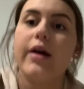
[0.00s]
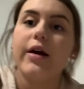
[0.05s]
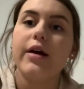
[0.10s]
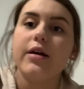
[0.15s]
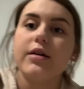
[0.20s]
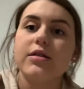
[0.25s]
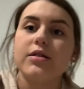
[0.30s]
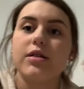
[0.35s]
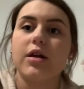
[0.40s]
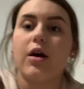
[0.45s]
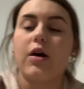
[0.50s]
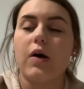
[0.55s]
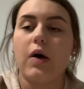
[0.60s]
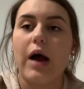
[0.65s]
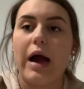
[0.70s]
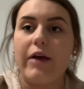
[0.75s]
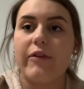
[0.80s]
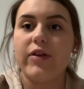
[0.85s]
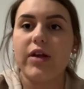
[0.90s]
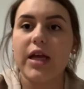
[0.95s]
So
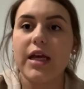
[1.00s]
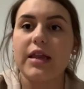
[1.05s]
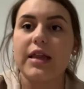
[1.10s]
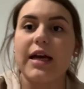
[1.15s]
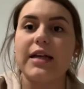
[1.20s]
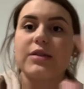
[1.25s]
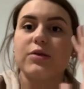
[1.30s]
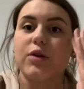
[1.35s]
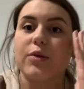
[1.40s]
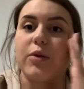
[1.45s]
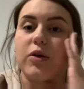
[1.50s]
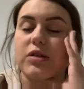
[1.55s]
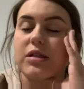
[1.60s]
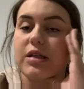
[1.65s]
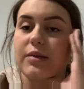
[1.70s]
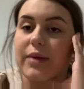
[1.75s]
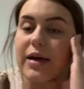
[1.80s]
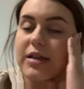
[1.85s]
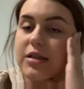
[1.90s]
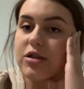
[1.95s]
I feel like that's where most
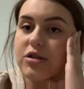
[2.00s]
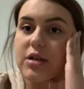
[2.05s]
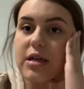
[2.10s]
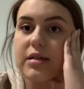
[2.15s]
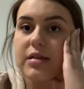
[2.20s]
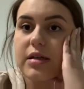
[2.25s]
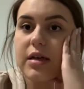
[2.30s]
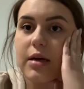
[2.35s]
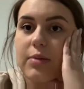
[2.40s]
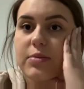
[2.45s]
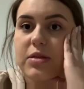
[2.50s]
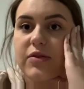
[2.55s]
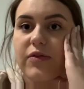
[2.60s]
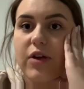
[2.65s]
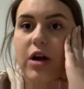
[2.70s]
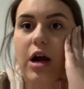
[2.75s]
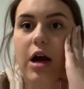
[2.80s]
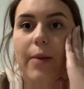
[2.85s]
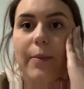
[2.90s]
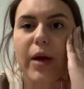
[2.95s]
of my stress comes
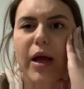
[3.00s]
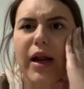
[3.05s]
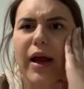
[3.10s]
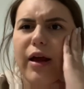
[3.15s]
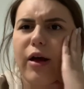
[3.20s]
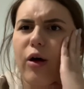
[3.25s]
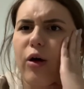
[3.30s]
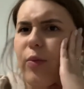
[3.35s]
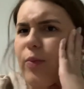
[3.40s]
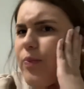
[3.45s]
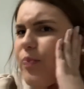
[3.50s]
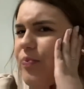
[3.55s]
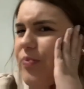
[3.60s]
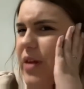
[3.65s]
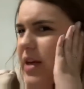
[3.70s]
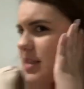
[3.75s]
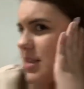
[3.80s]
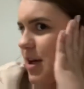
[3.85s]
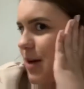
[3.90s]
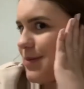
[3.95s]
from, and I hope
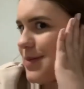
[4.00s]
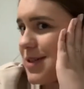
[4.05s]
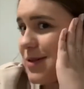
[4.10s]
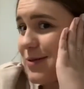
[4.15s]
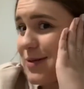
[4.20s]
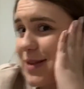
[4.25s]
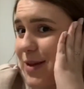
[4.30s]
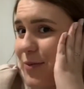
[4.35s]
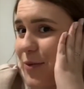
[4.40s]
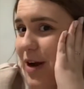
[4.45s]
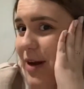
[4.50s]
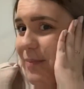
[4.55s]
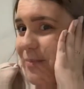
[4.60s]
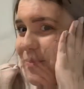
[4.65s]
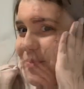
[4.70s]
this helps you in some way. I need